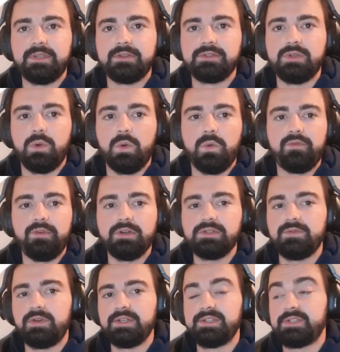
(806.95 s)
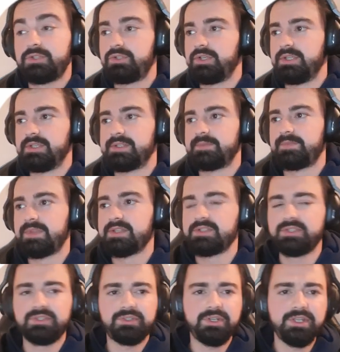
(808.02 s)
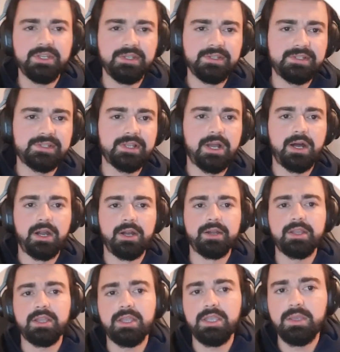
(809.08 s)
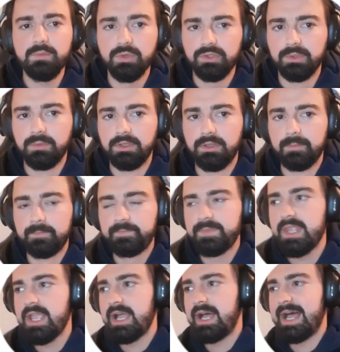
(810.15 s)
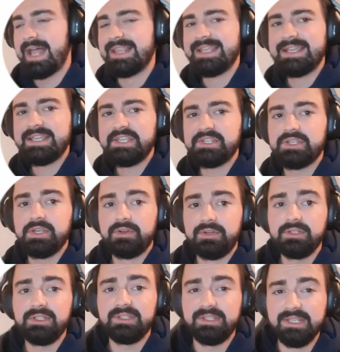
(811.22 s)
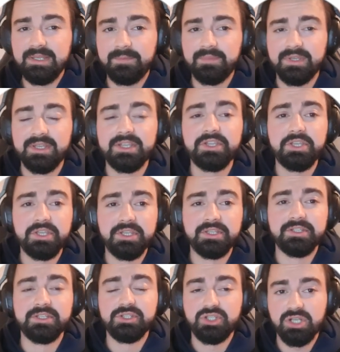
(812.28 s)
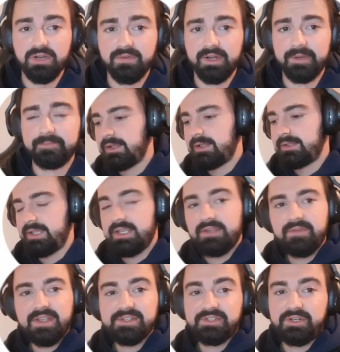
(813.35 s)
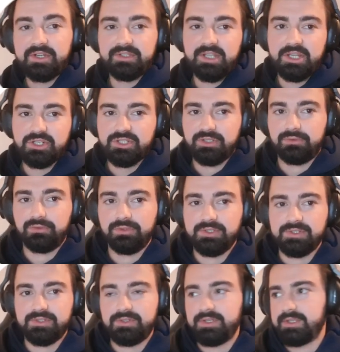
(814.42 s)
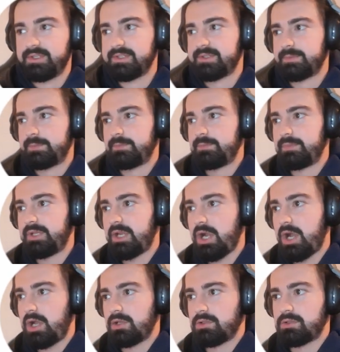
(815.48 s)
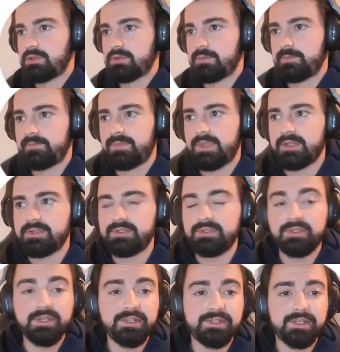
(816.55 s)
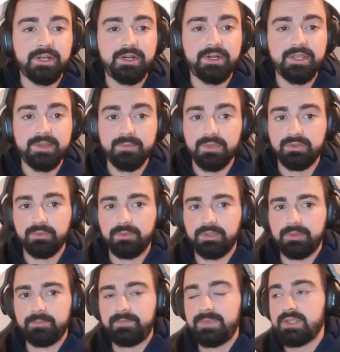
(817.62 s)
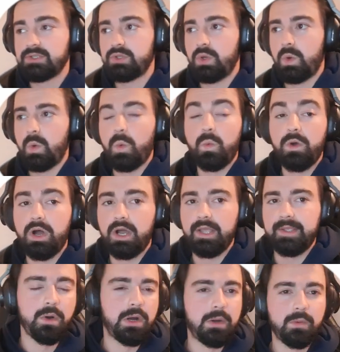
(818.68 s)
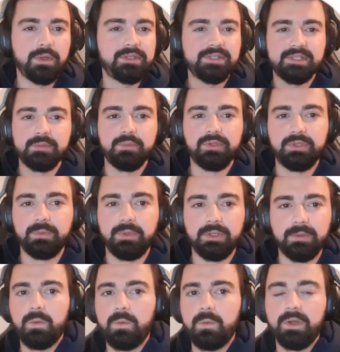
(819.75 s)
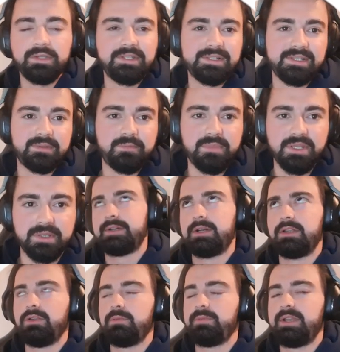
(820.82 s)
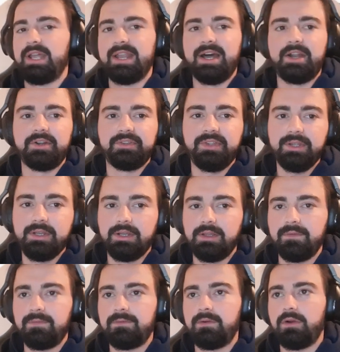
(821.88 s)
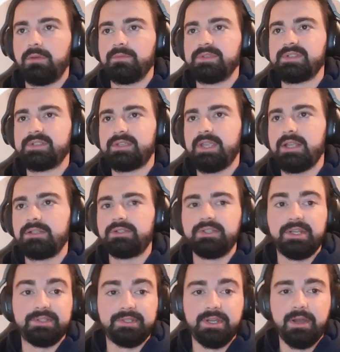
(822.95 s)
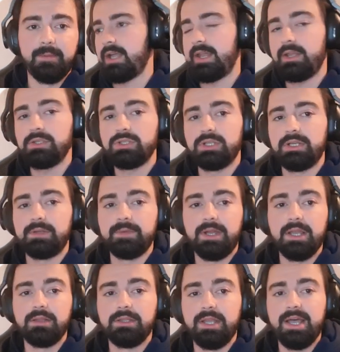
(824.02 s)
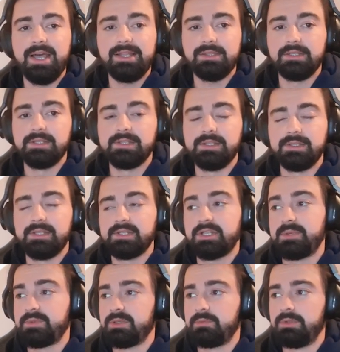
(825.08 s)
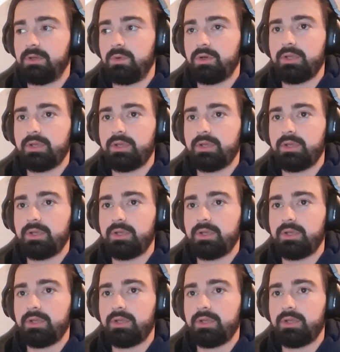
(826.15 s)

So first one is strings. Strings are immutable and it's really deep in Java. They give extra attention to the strings because strings are immutable. So why? What is immutable? What does it mean? I'll open an article from scalar.com and also I'll add this in the description below.